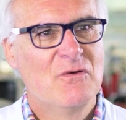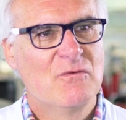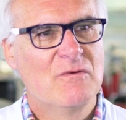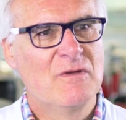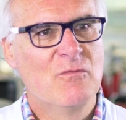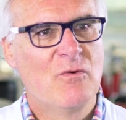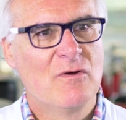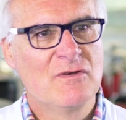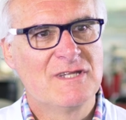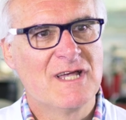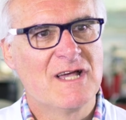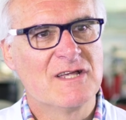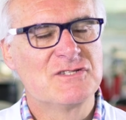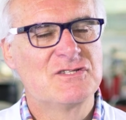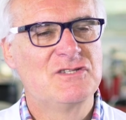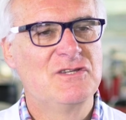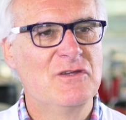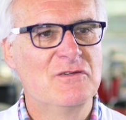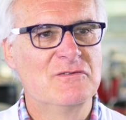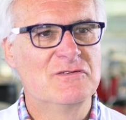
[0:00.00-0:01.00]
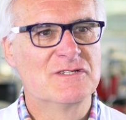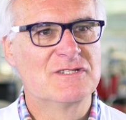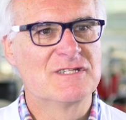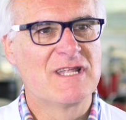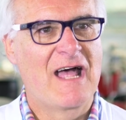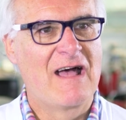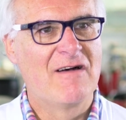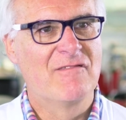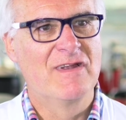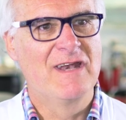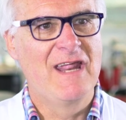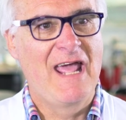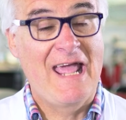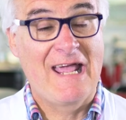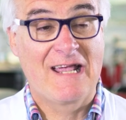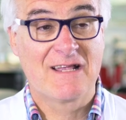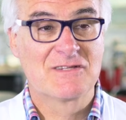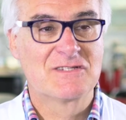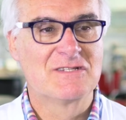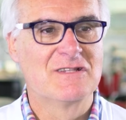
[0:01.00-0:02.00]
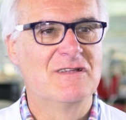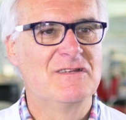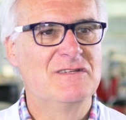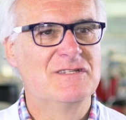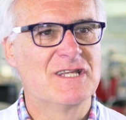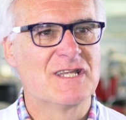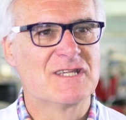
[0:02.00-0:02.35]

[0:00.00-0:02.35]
We want our students to have an excellent